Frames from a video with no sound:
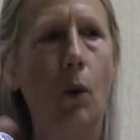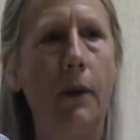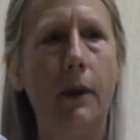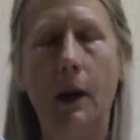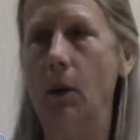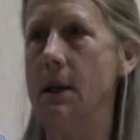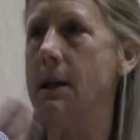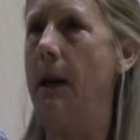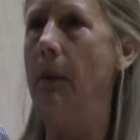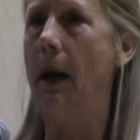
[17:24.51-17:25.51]
One thing was
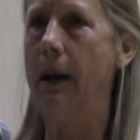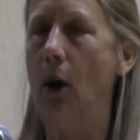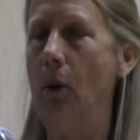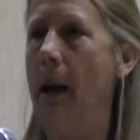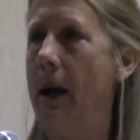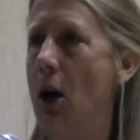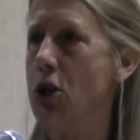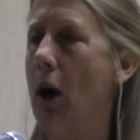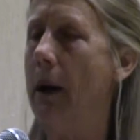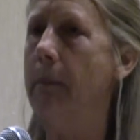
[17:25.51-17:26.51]
I'm like, oh my
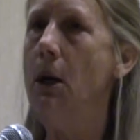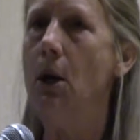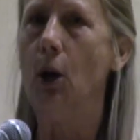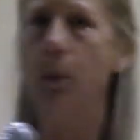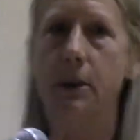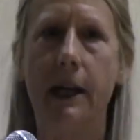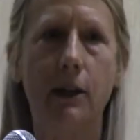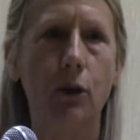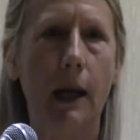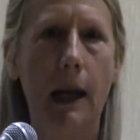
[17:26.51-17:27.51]
gosh, I'm her
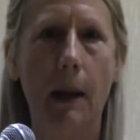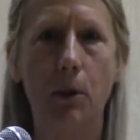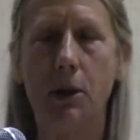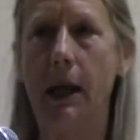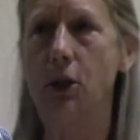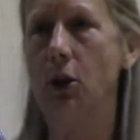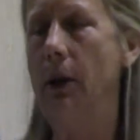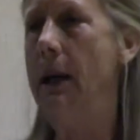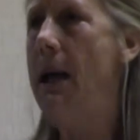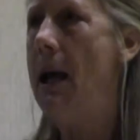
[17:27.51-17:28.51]
protector and I can't protect
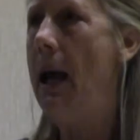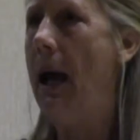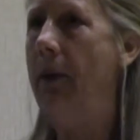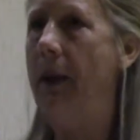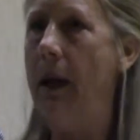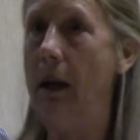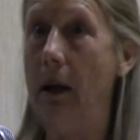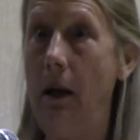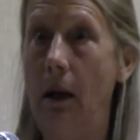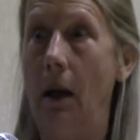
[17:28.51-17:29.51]
her. And
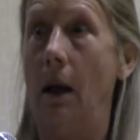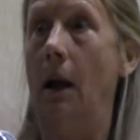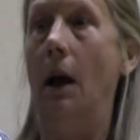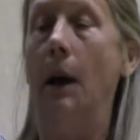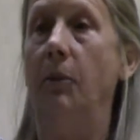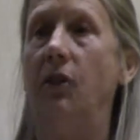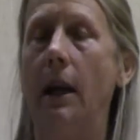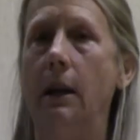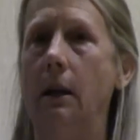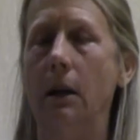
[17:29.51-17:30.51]
then I'm
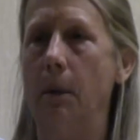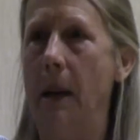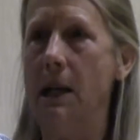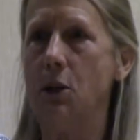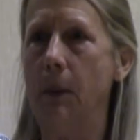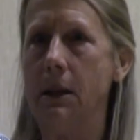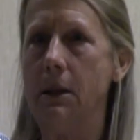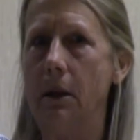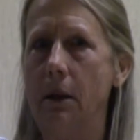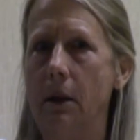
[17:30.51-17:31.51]
standing in
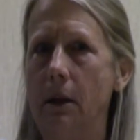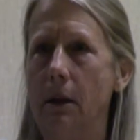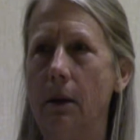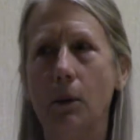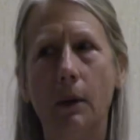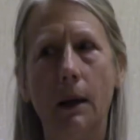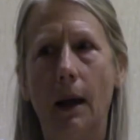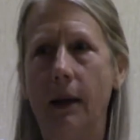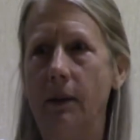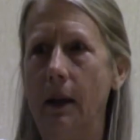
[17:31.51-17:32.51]
amazement,
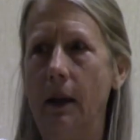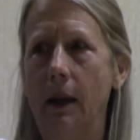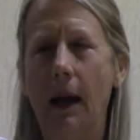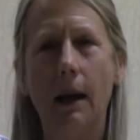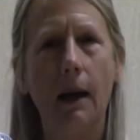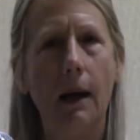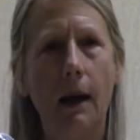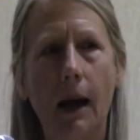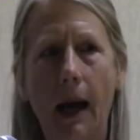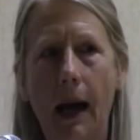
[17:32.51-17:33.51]
realizing,
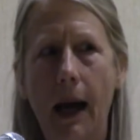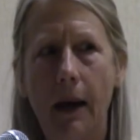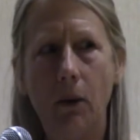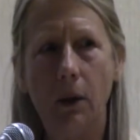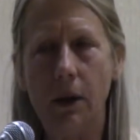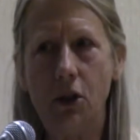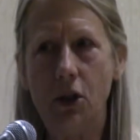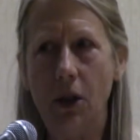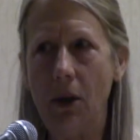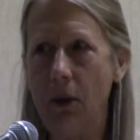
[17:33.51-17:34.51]
how did
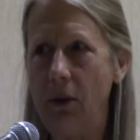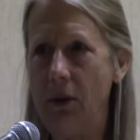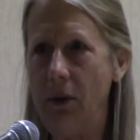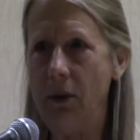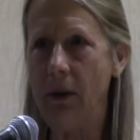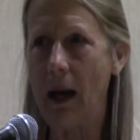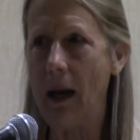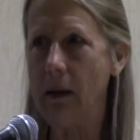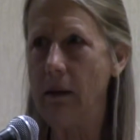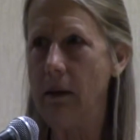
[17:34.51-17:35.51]
she know to do
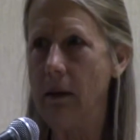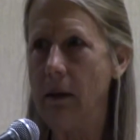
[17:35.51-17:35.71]
that?